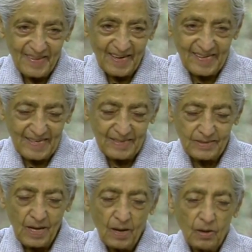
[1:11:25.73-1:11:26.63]
that
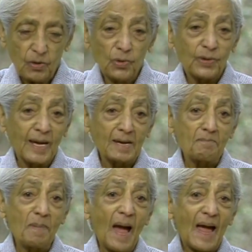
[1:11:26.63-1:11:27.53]
is,
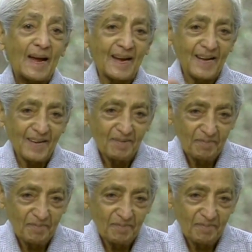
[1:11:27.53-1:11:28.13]
looking back,